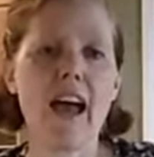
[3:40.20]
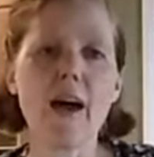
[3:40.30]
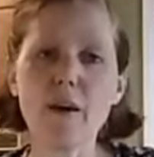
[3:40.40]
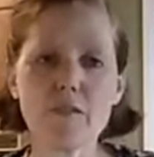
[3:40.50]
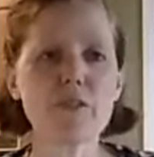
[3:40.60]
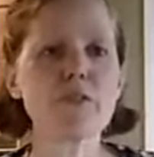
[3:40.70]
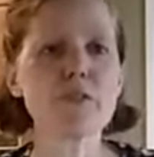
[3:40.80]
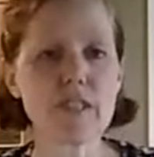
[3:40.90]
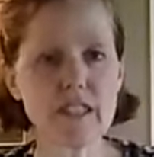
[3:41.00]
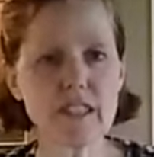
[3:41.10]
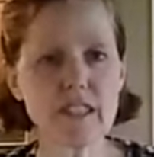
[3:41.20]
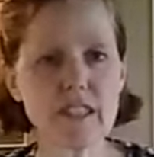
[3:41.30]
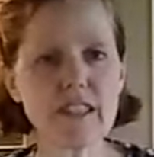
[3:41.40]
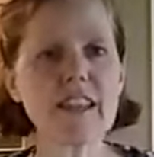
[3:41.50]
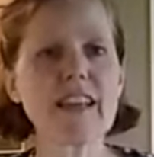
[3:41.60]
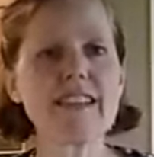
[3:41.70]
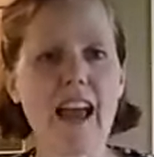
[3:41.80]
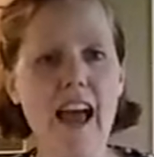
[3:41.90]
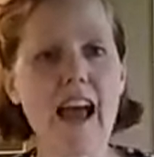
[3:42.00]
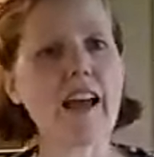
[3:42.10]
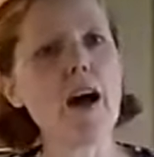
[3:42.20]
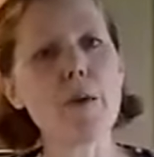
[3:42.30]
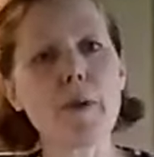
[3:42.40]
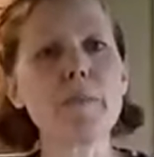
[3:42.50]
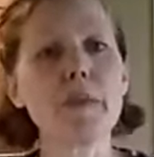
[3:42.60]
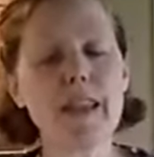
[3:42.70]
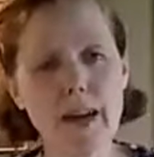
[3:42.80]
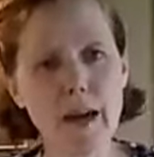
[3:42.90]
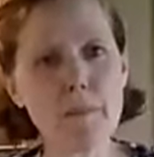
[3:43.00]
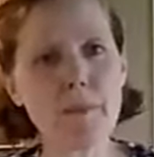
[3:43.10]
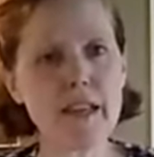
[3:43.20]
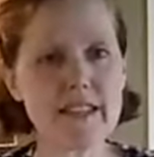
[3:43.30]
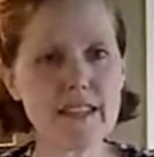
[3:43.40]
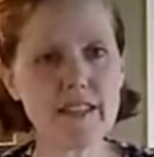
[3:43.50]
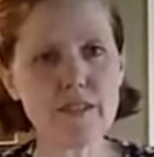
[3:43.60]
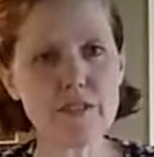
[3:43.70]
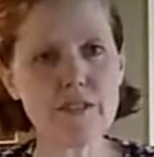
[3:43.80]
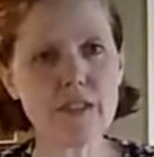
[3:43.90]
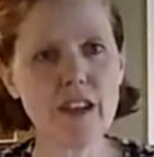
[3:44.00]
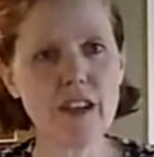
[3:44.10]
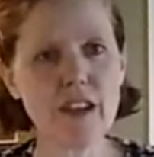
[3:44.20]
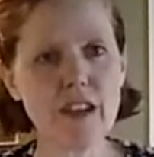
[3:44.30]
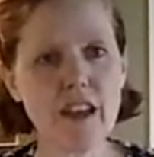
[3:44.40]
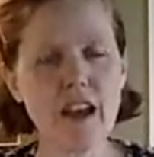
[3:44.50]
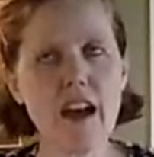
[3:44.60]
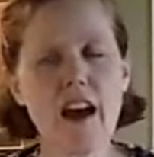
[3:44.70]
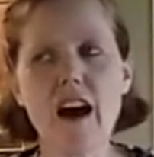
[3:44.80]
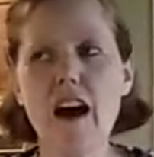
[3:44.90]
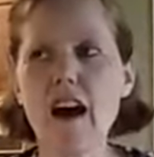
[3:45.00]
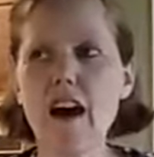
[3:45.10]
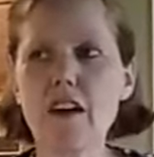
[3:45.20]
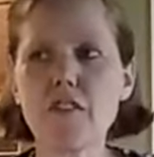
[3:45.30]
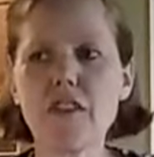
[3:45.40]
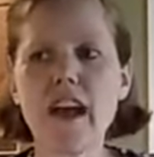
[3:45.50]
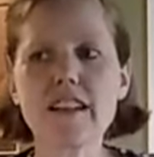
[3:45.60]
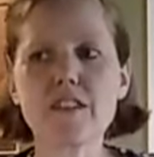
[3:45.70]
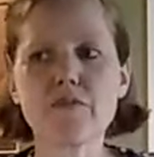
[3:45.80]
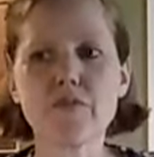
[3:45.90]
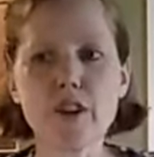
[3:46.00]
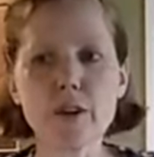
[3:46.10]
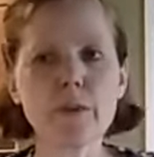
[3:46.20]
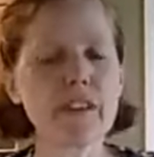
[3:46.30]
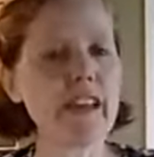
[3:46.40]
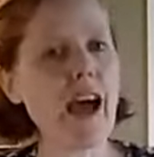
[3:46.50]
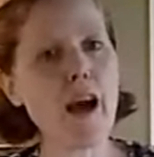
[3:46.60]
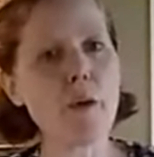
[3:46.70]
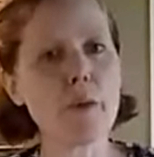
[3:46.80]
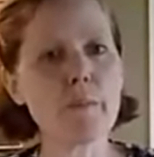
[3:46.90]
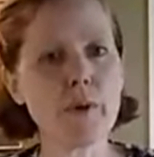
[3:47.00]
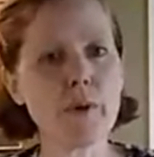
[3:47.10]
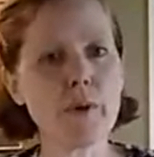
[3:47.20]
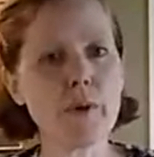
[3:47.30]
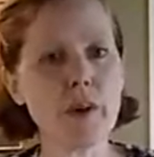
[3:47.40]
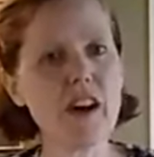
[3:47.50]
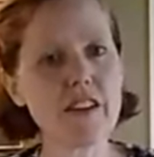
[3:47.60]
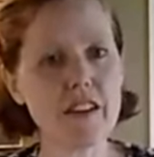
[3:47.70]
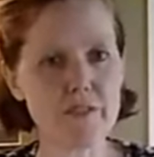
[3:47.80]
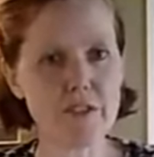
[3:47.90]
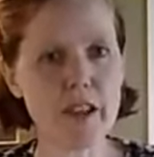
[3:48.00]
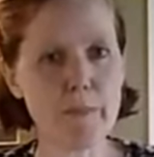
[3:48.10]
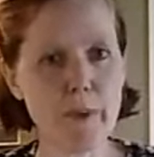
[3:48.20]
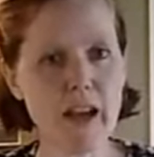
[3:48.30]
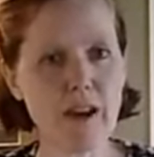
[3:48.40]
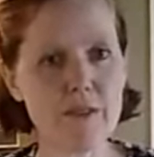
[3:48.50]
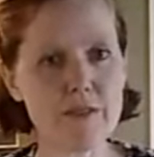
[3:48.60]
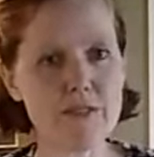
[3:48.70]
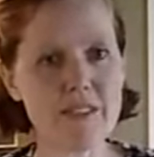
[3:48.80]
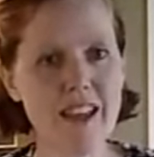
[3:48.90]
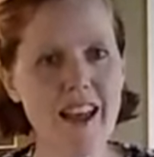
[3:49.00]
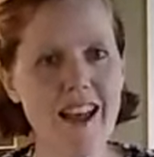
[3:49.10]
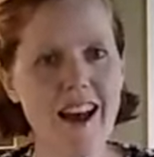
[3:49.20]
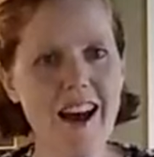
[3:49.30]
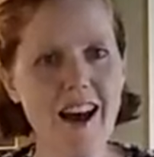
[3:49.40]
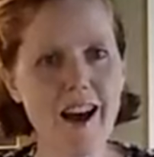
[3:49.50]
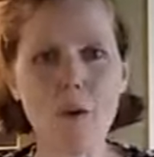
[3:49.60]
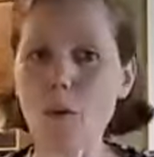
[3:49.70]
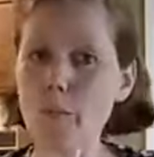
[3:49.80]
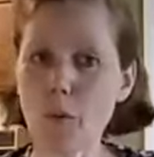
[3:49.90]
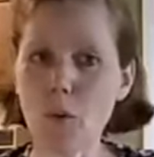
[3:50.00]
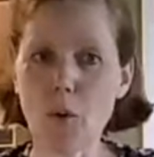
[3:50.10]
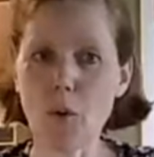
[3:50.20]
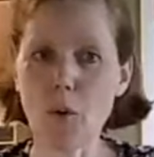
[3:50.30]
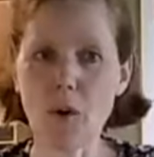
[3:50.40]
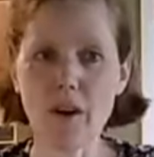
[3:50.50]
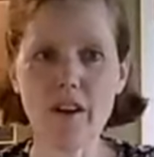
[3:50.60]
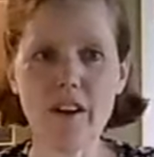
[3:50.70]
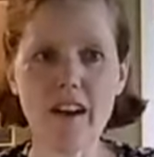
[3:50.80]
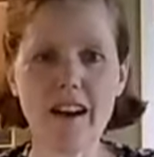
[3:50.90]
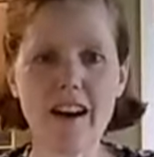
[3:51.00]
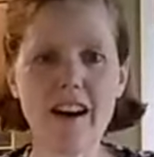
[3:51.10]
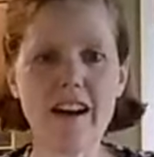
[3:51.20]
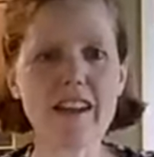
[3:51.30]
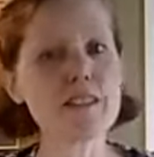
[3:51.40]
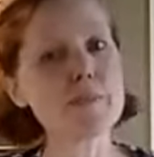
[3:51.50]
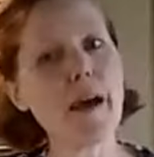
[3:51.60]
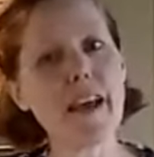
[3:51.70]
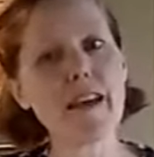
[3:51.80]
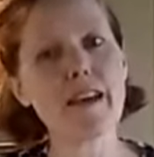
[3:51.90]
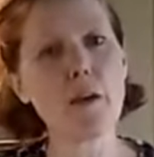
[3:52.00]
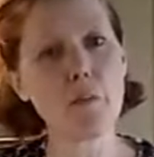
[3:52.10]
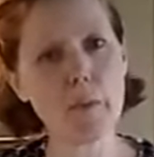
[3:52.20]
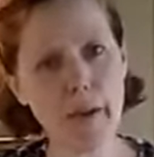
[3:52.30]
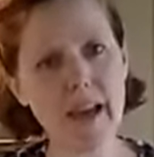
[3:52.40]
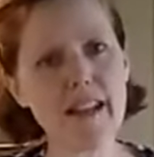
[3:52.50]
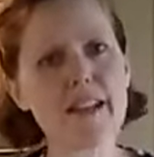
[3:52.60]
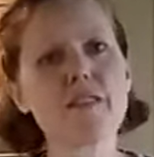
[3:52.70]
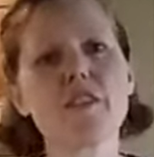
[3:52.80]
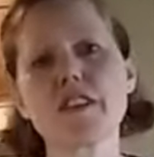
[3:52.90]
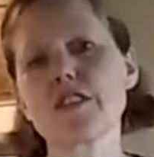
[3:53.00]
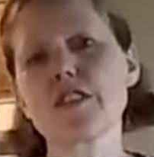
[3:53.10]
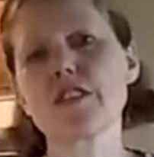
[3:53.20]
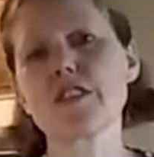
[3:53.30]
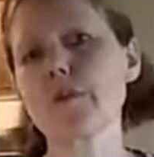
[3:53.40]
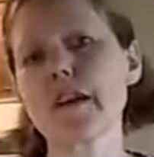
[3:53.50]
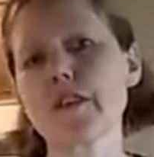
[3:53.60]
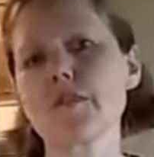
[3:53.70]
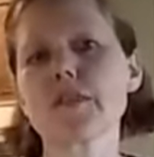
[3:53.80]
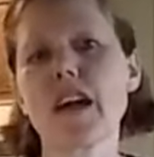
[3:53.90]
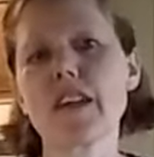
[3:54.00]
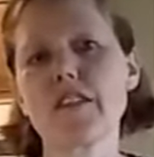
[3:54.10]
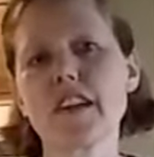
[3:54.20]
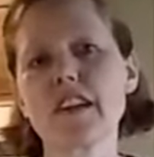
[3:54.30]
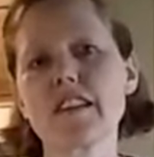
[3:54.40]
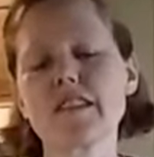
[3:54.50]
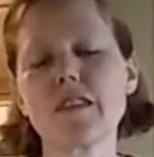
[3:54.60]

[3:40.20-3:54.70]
However, those little things add up and become big deals. That is frequently how we put on another 10 pounds or more, is by repetitively doing those kind of things.